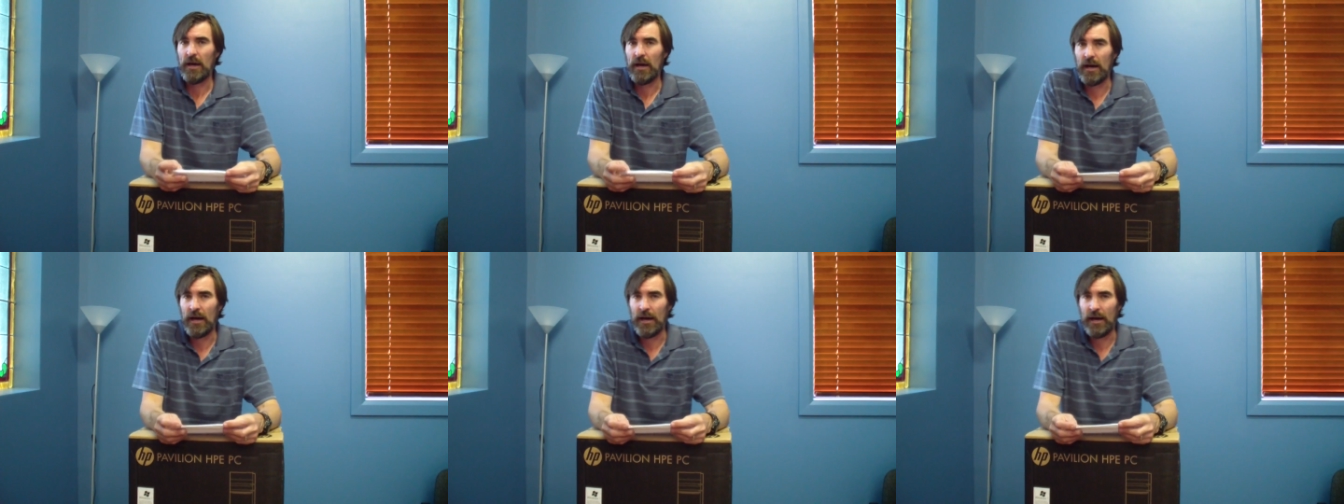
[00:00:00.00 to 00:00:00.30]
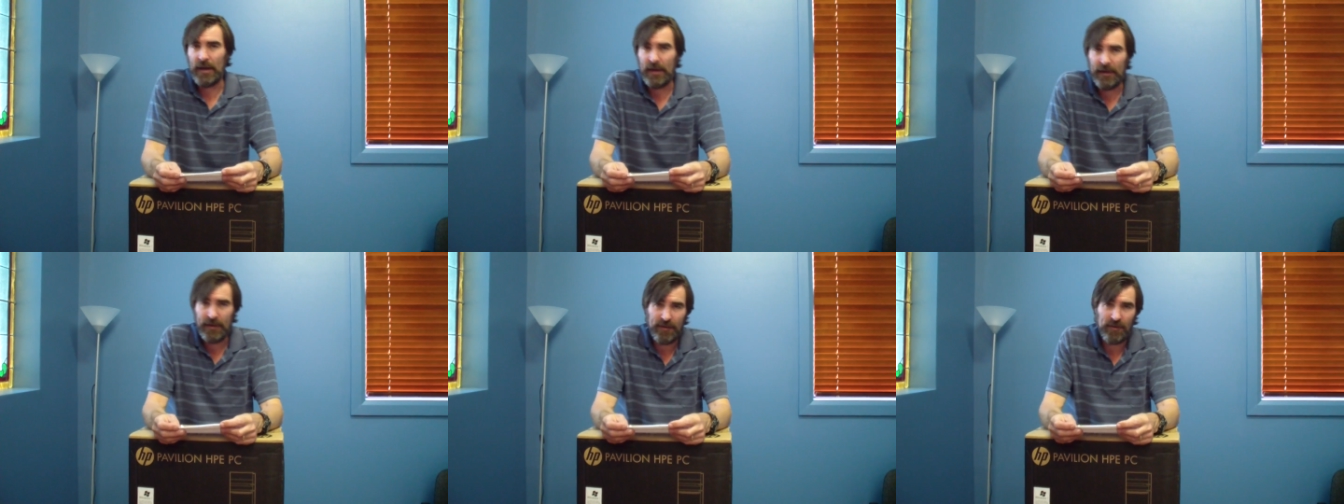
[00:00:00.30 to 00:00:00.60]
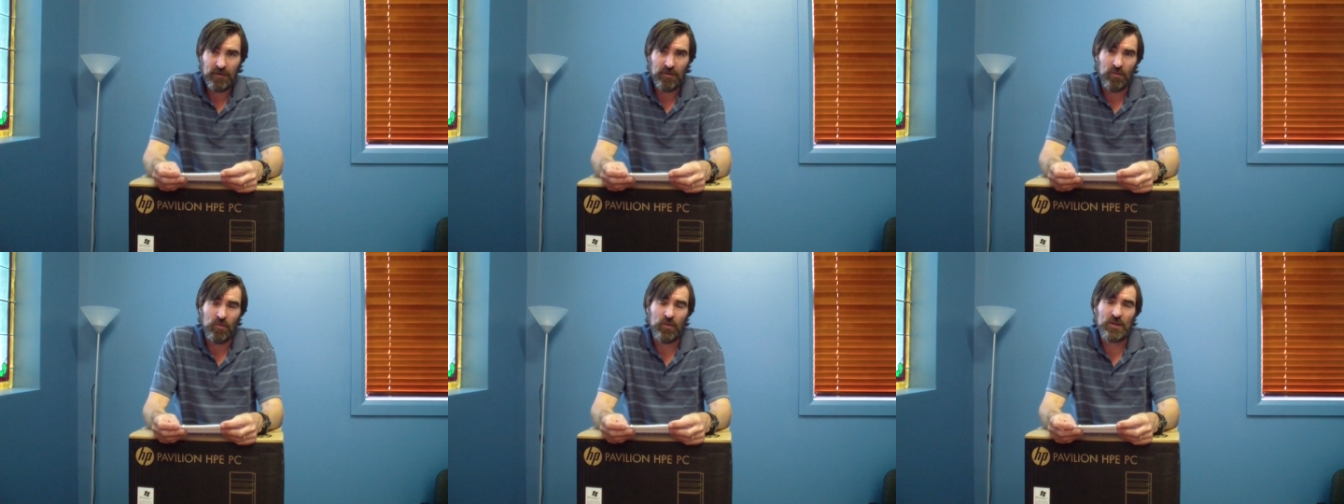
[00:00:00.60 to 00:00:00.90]

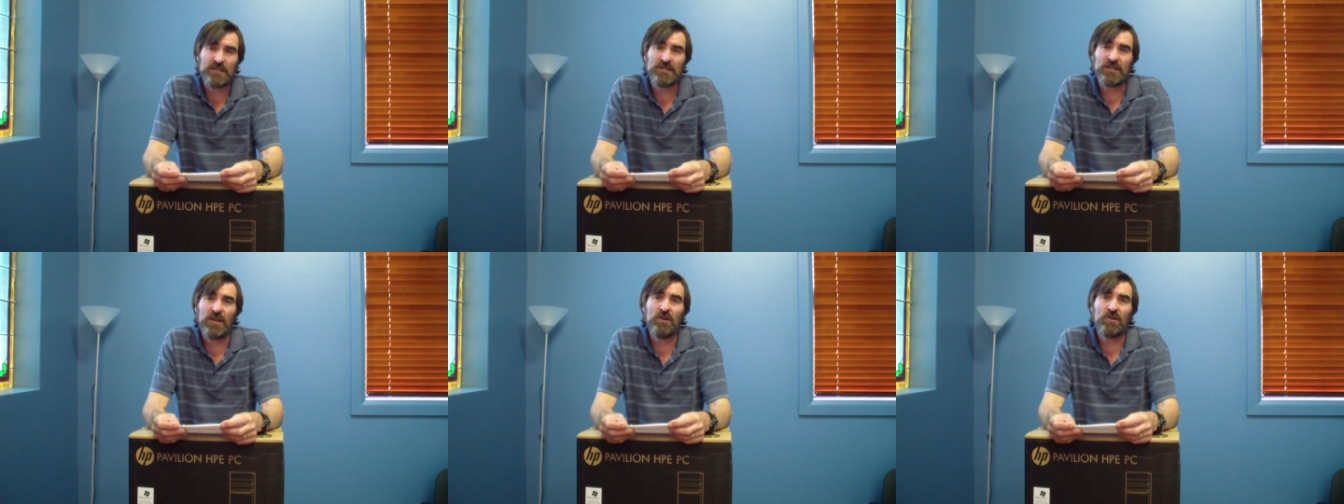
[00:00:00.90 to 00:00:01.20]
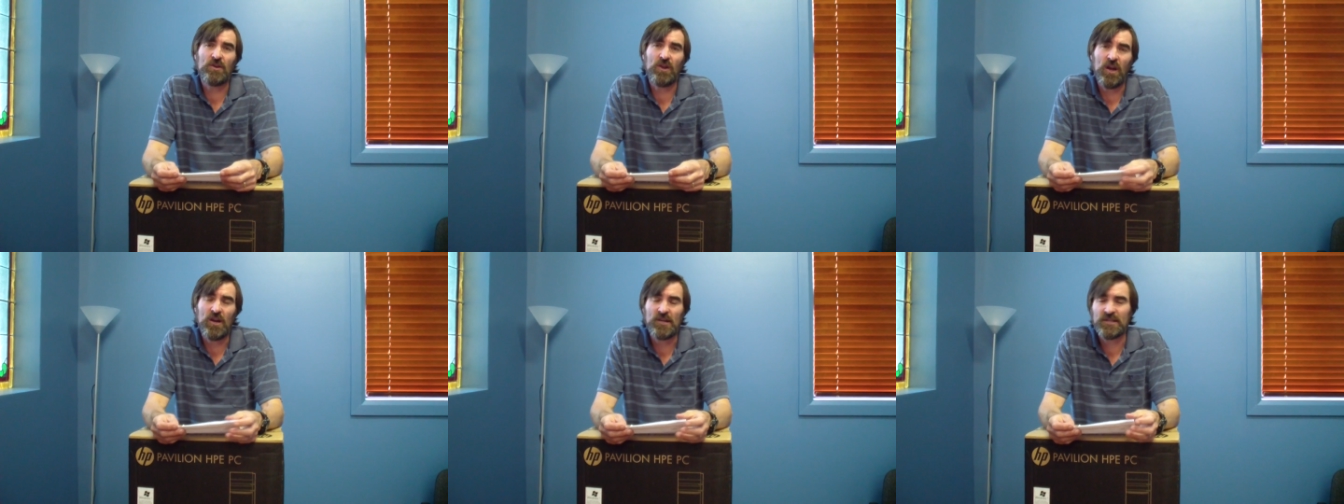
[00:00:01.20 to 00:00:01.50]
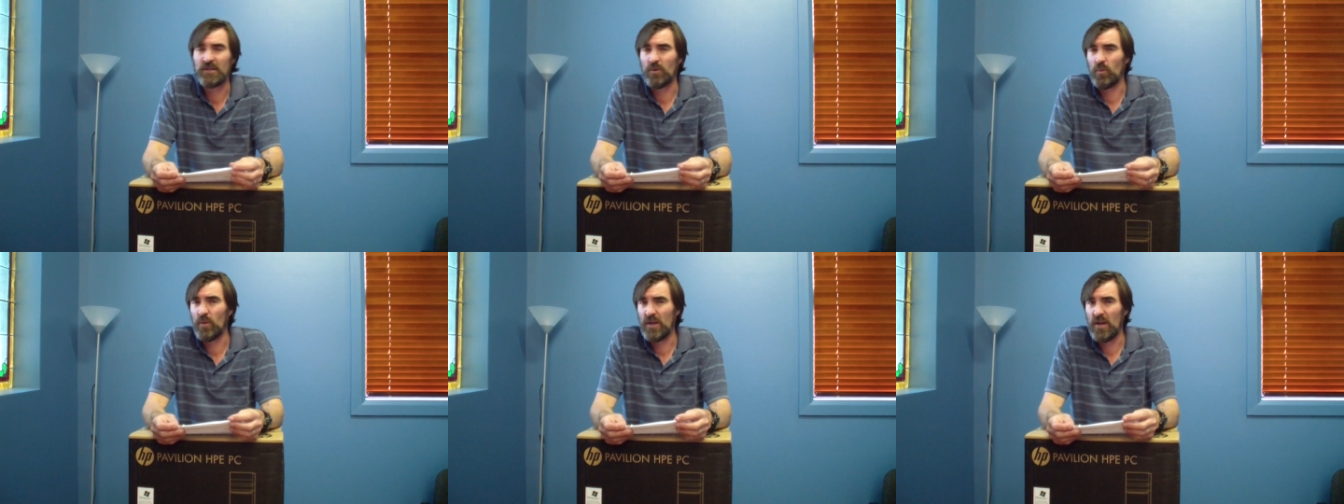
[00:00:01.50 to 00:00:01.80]
Look, we're so
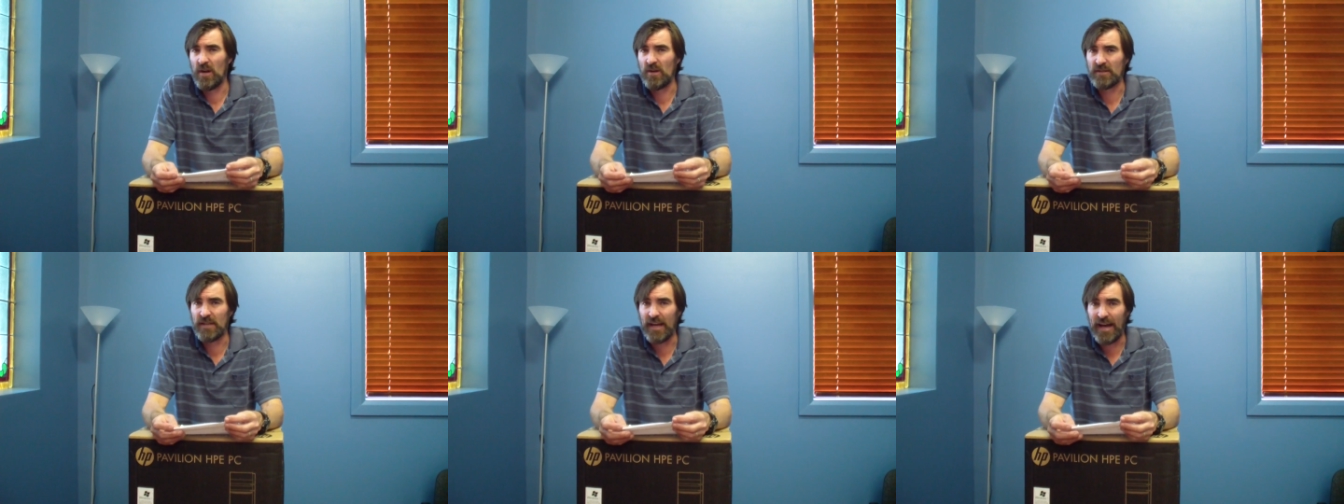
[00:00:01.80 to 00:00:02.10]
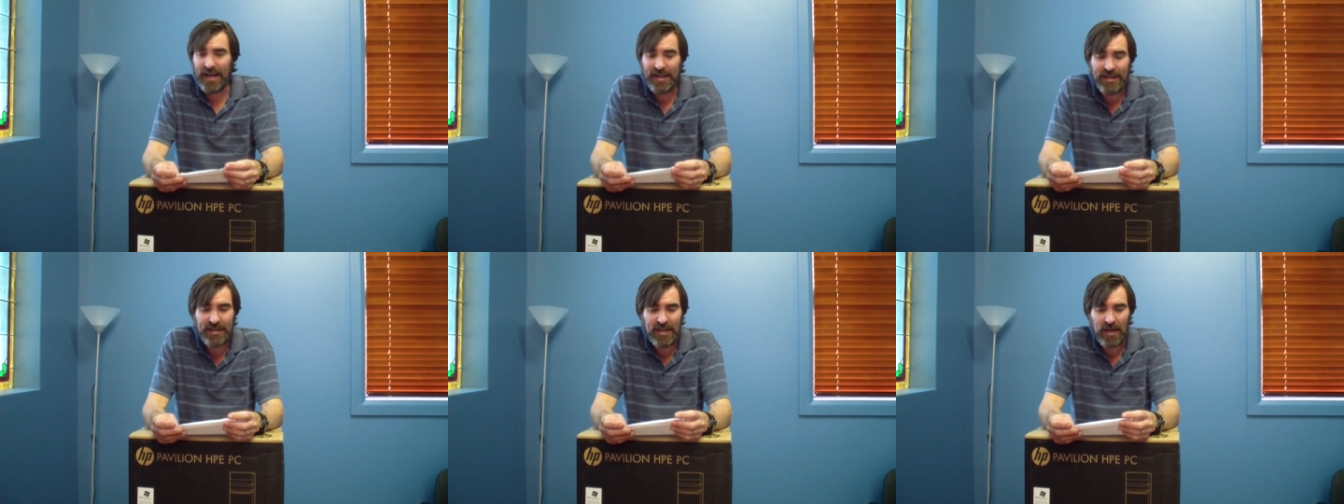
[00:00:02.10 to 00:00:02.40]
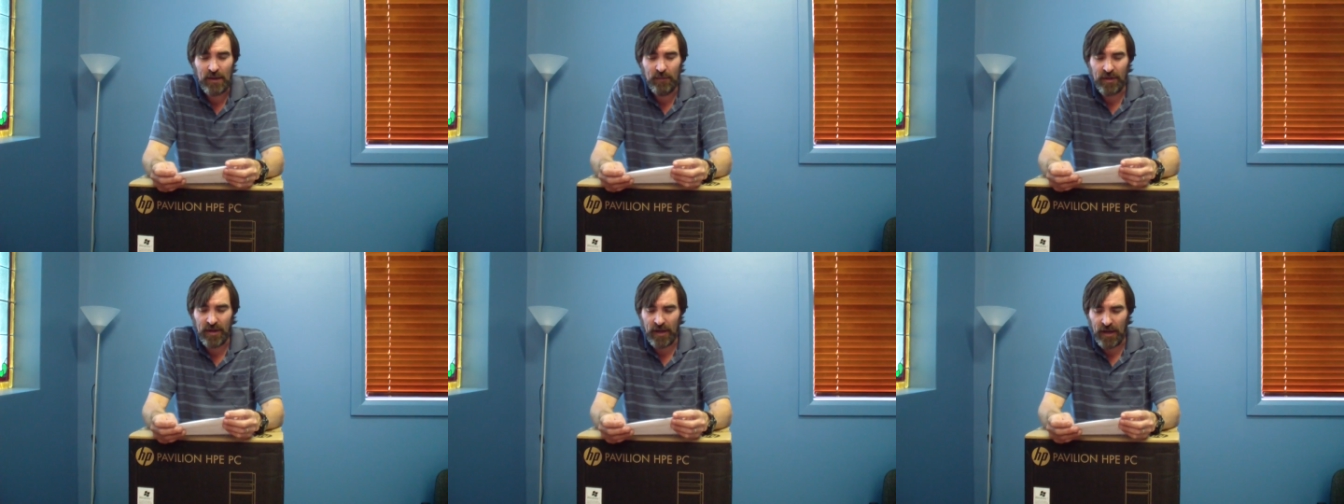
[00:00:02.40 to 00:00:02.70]
close to Windows 8
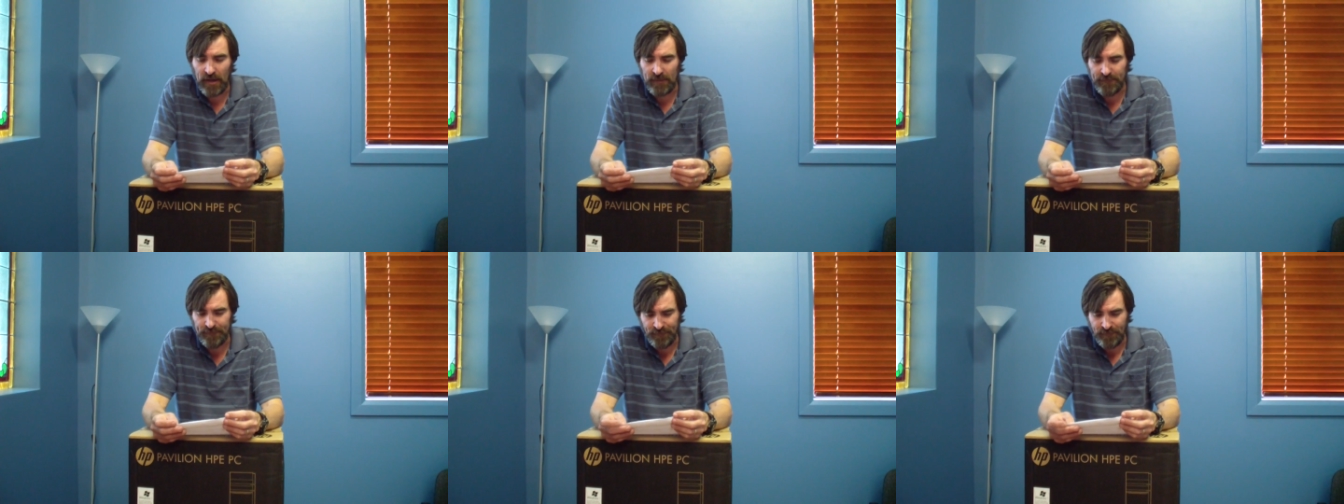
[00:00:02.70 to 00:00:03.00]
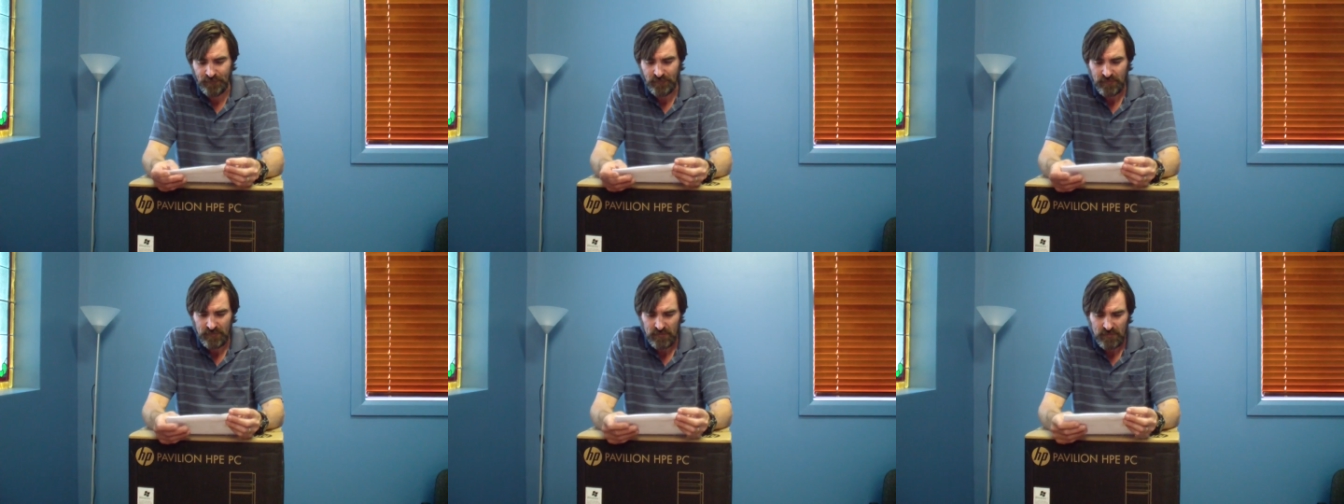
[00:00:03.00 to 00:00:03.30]
coming up